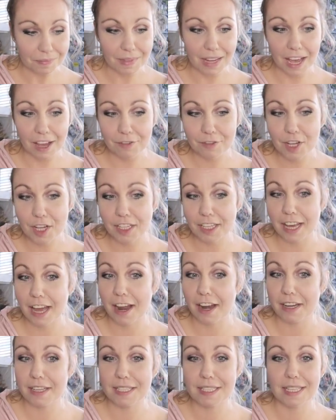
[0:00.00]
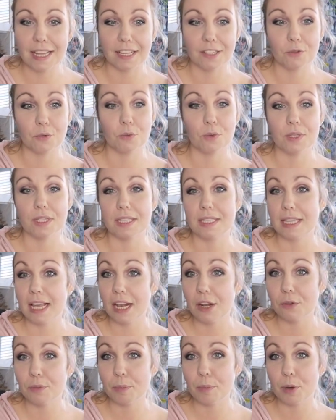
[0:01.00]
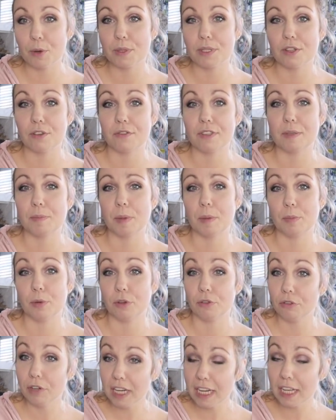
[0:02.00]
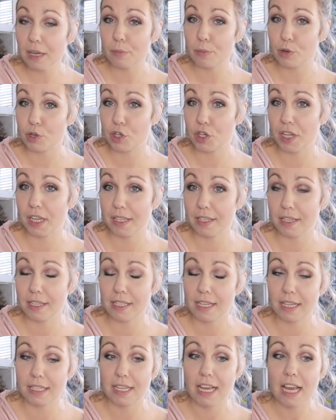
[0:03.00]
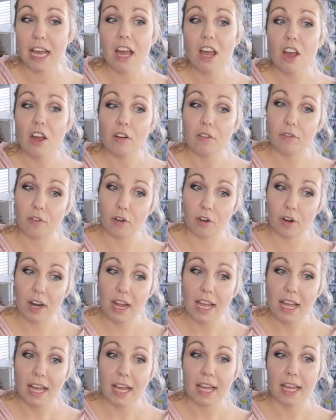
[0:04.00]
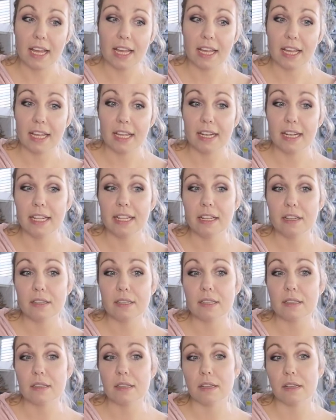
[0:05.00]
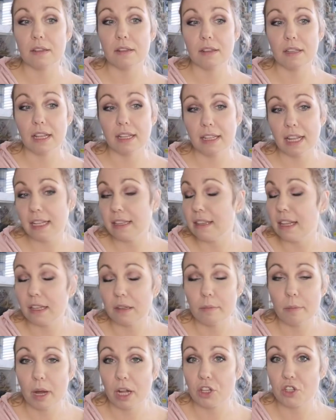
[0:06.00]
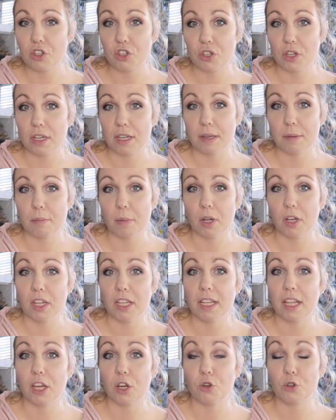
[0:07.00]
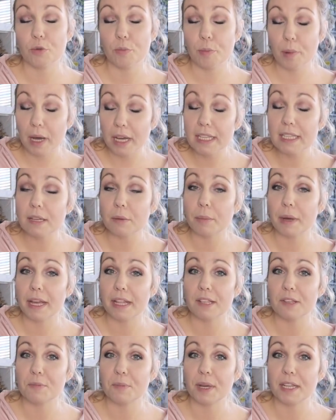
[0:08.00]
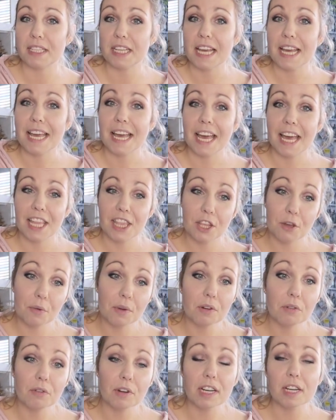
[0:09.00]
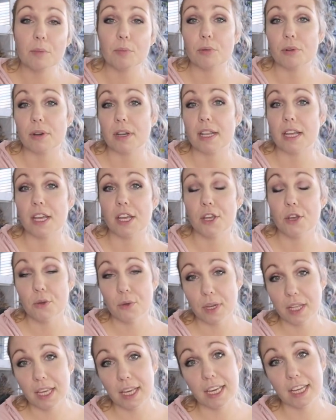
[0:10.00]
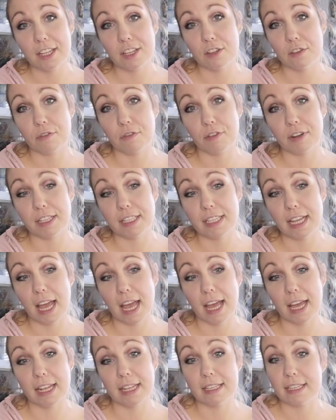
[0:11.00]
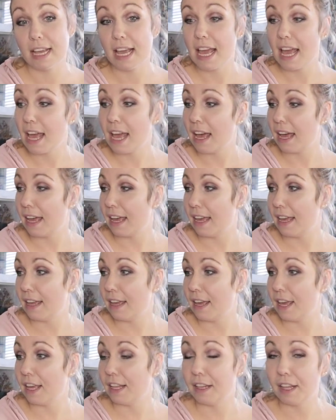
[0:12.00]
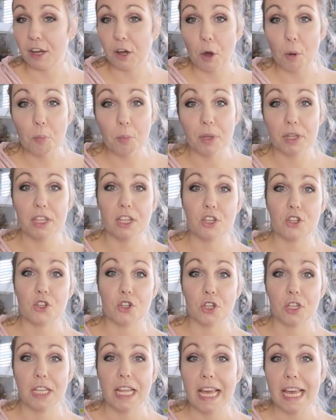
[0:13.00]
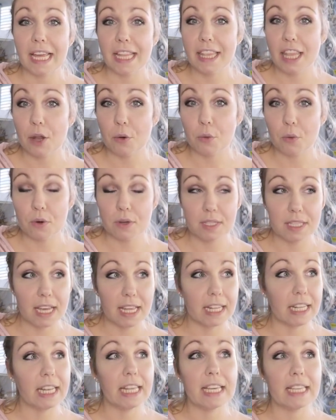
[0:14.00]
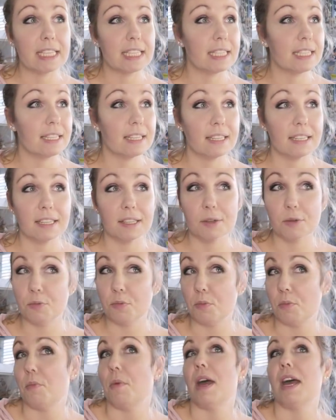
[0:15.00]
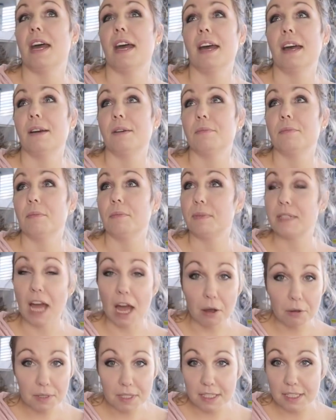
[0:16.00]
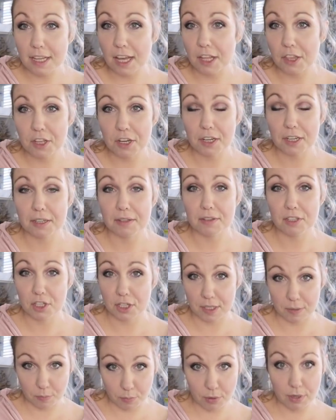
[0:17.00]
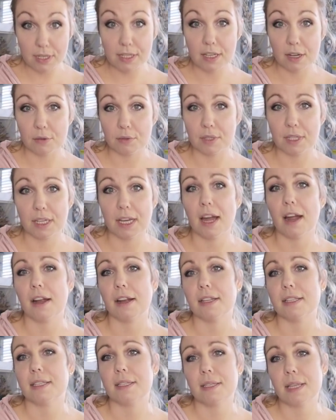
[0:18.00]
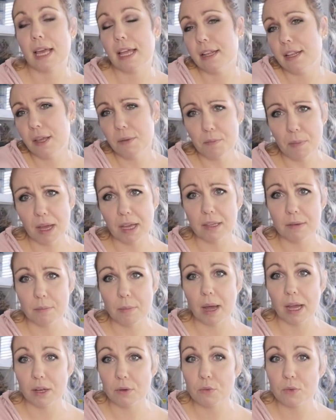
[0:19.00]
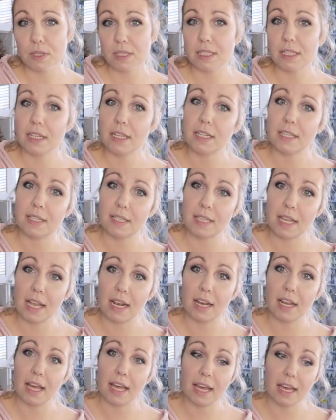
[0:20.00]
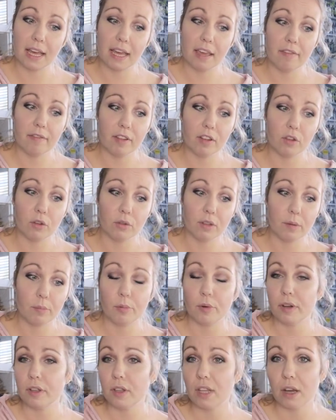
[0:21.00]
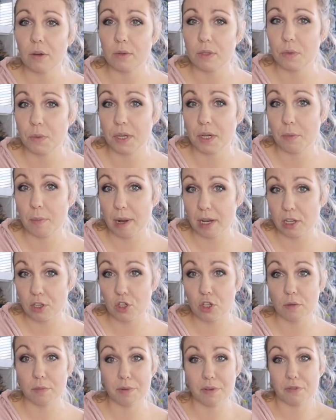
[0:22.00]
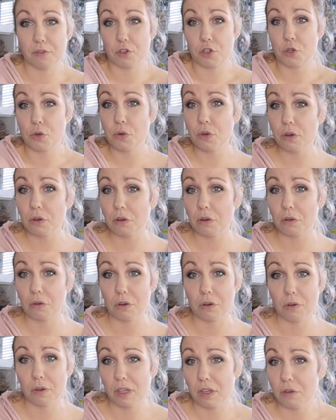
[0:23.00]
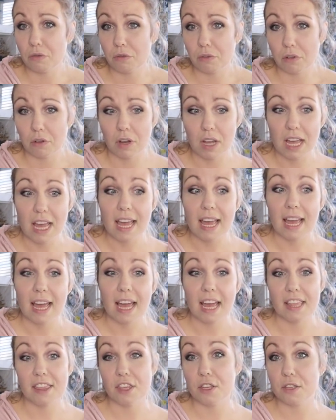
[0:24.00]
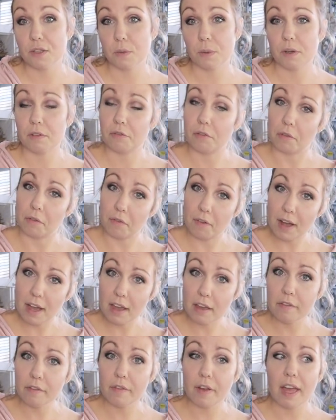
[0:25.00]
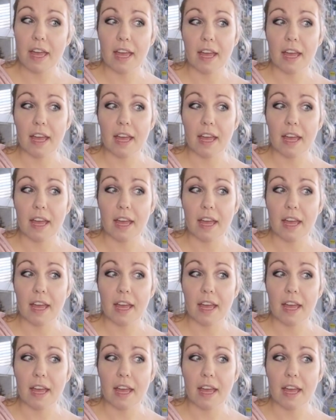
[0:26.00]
I've done cards that would sell on post office. People really appreciated that. For not that much money, they could buy some handmade, and they were really pretty, unique and different. And in the competition, there was at least 1,000 other just printout cards, and mine would still sell, even though the printouts were much cheaper, for €2 or €1, and these were for 5.